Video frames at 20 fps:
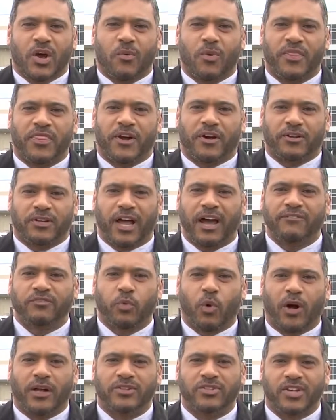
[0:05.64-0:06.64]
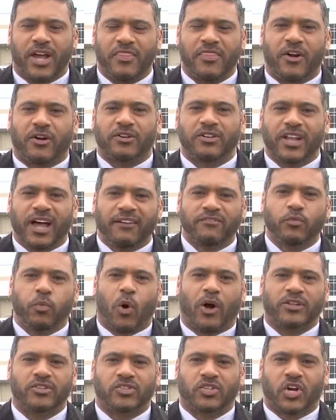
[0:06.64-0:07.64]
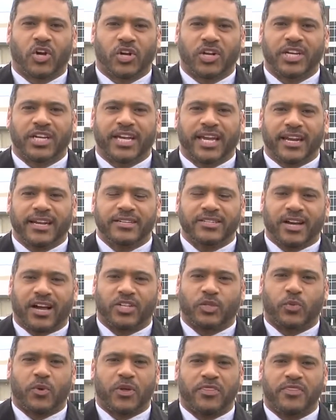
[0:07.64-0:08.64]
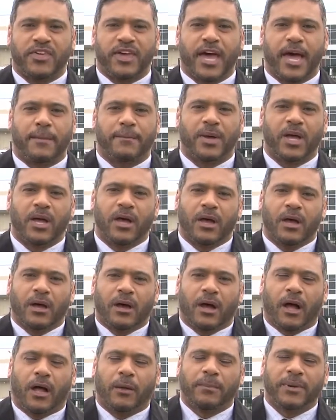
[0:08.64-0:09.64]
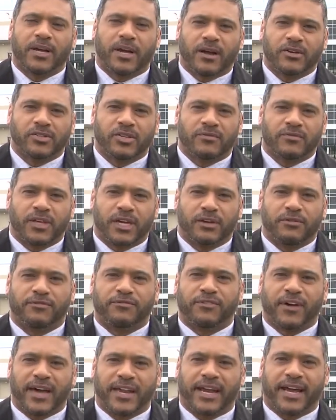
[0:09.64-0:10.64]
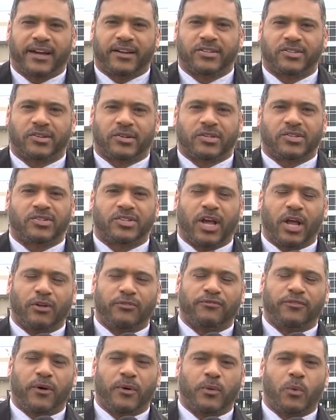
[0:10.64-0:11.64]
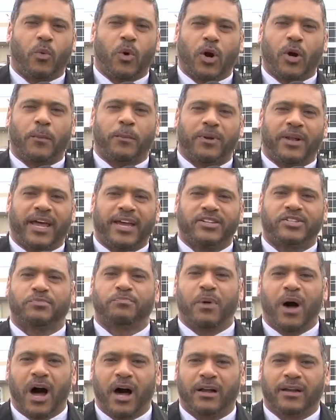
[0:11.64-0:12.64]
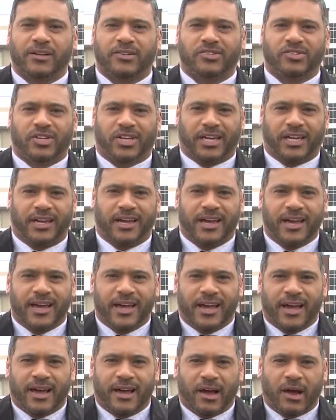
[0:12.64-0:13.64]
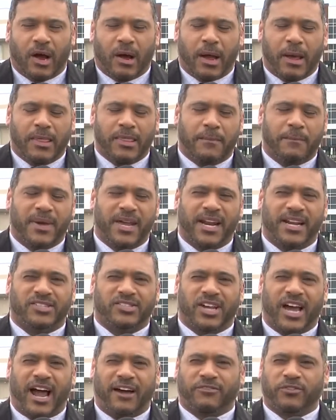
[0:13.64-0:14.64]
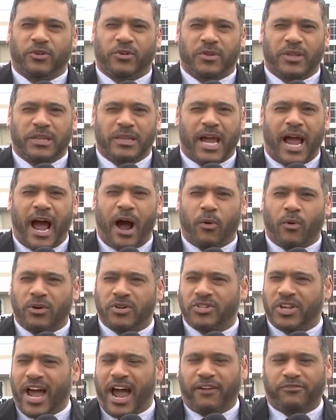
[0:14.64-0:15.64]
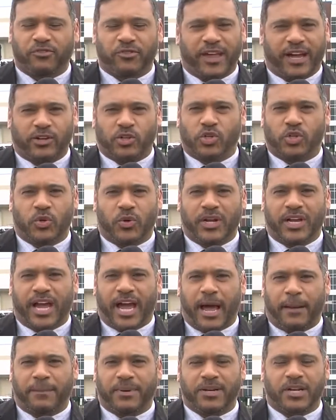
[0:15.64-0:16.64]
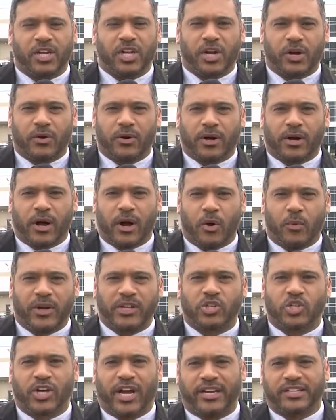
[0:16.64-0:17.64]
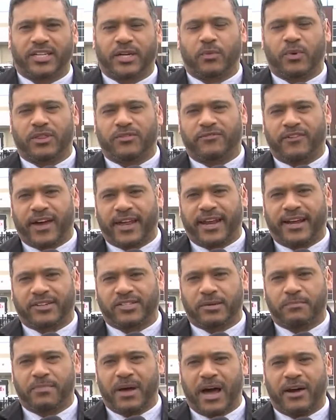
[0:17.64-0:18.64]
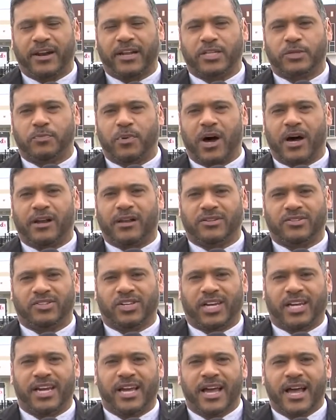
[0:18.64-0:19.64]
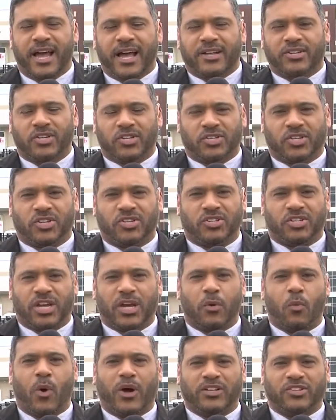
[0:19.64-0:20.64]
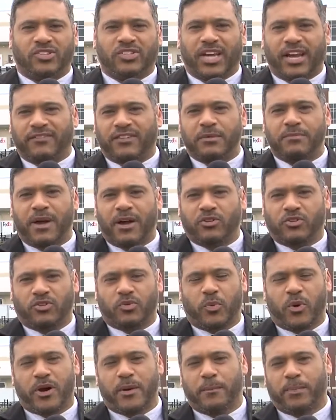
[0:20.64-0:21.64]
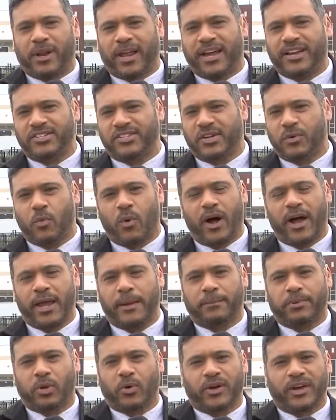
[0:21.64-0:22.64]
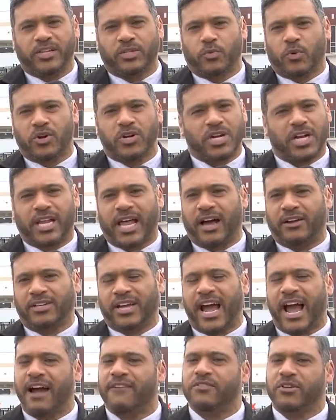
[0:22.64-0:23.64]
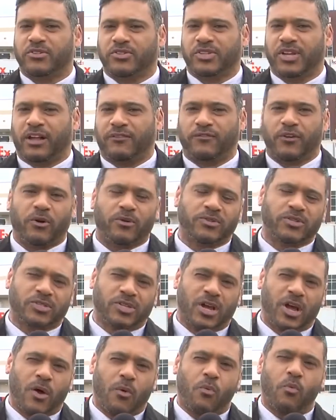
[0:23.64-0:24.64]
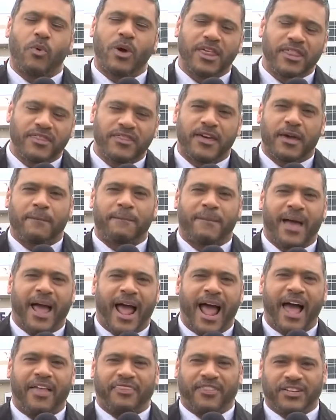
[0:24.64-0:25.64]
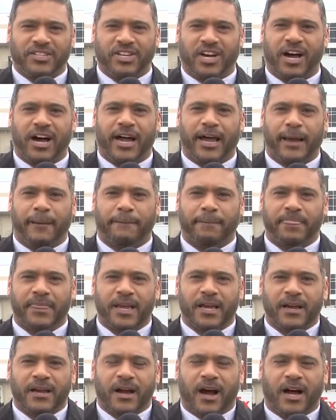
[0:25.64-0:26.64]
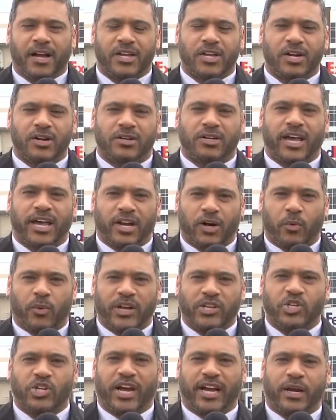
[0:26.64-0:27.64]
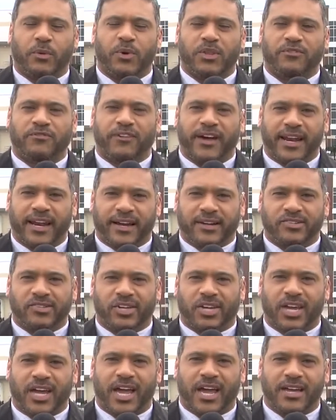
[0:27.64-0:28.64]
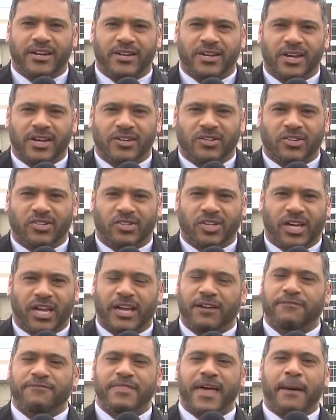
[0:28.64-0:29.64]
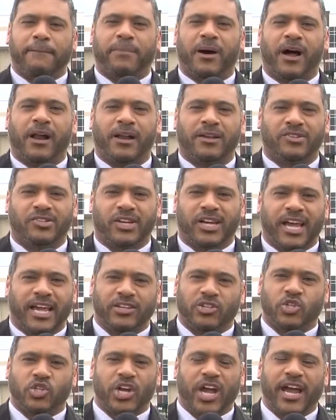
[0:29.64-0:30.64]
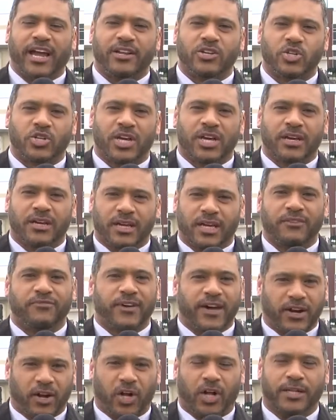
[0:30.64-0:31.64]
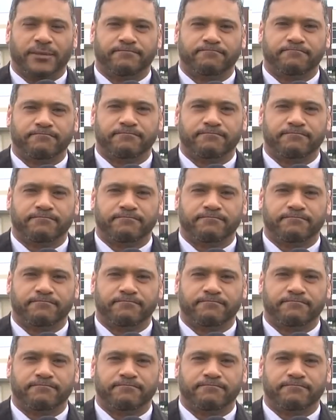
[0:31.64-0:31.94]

with their loved ones, and their loved ones couldn't get in touch with them, all because of the FedEx cell phone workplace policy. In the minutes after, the hours after that shooting happened a year ago, we checked in with FedEx about its policy just to see what safety measures were in place and why employees weren't allowed to have their cell phones with them at the time. A year later, we check in with FedEx again to see if that policy has changed, if at all.